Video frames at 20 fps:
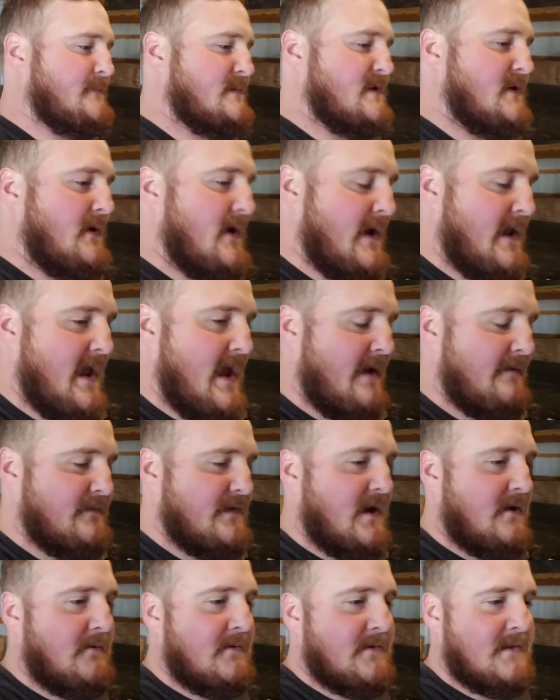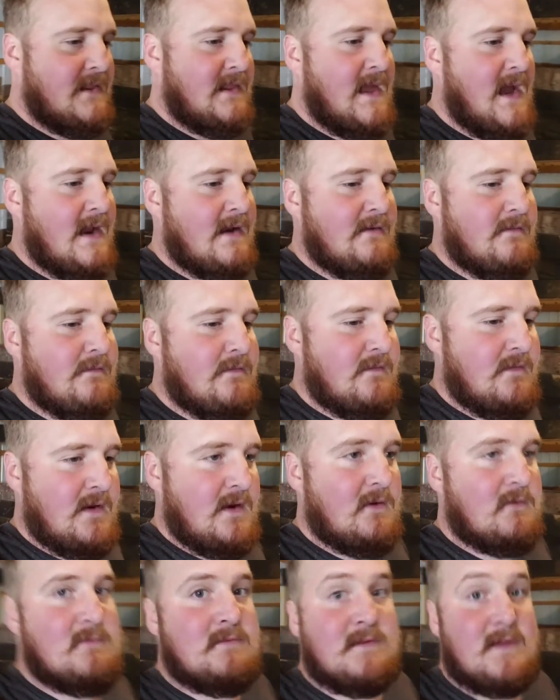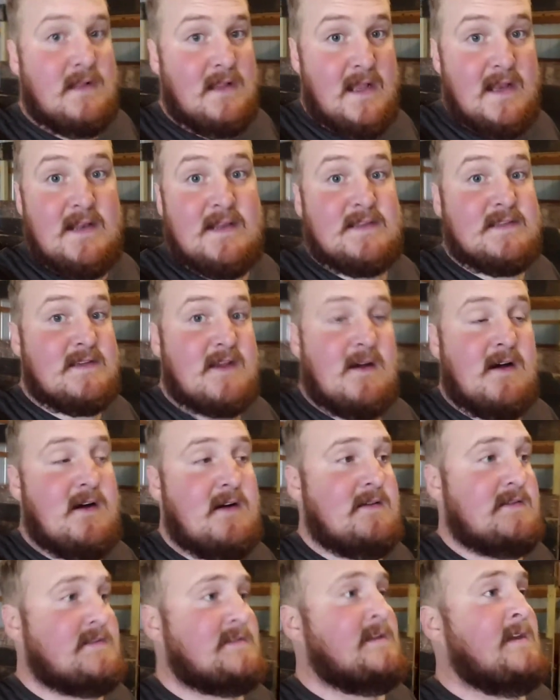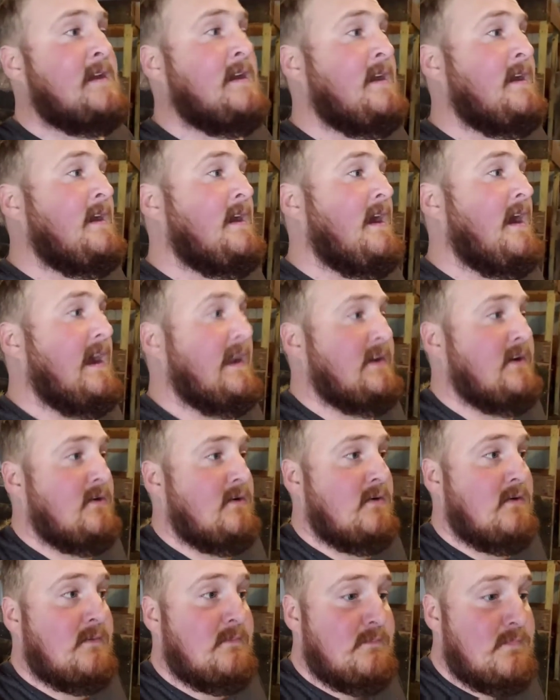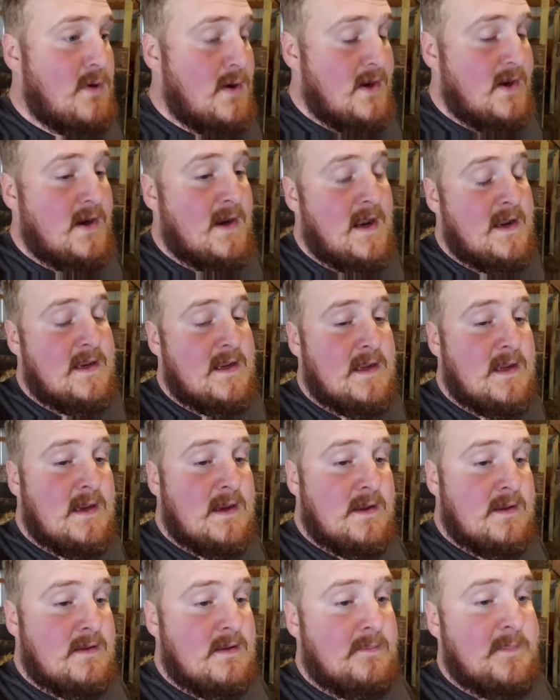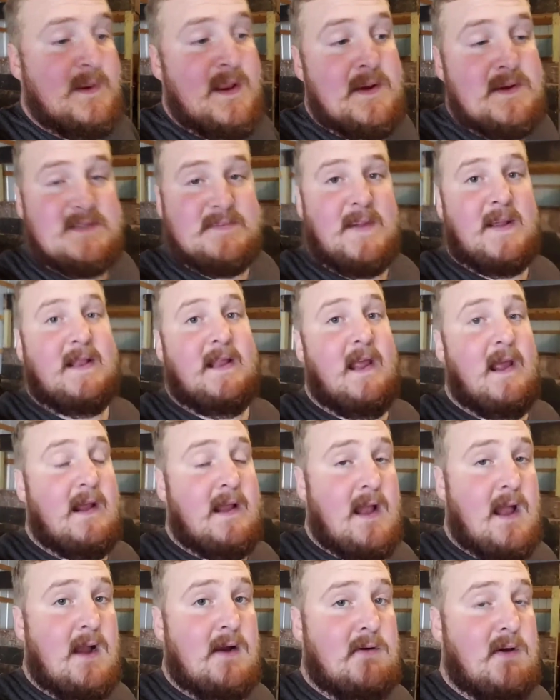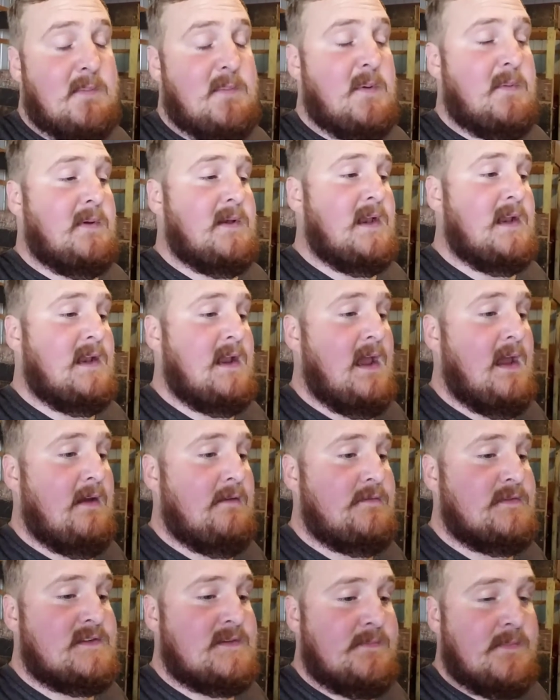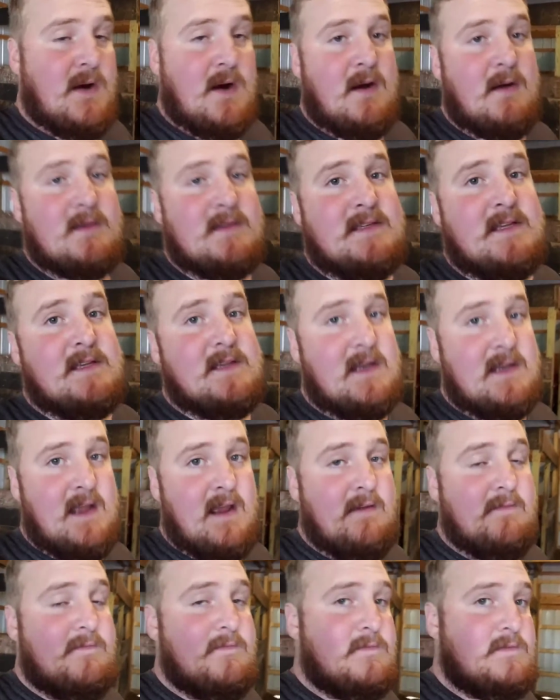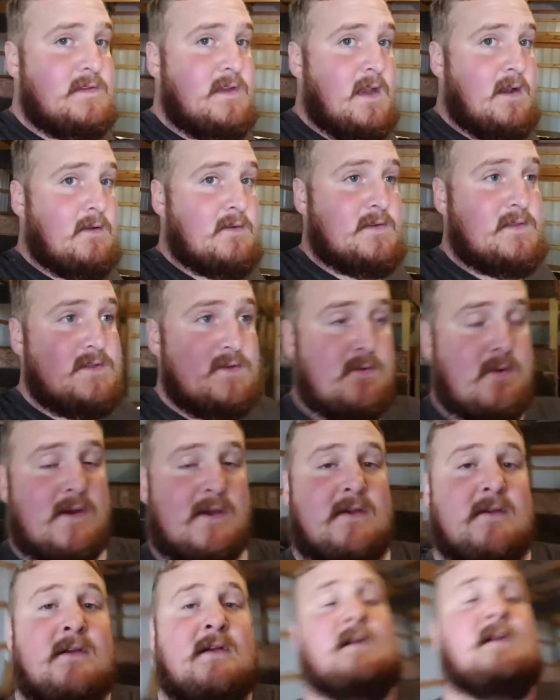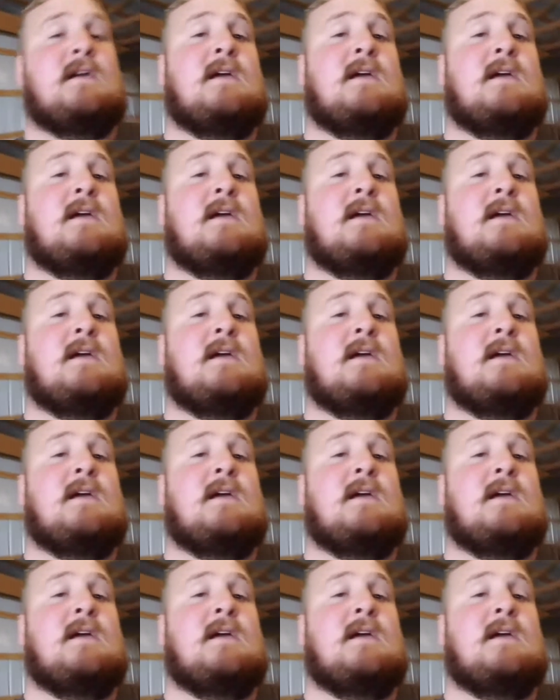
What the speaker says: So I've dealt with a lot of, cleaning stalls. I know a pretty good idea. I mean, that was mainly on concrete, but we did have some barns that did have, soil.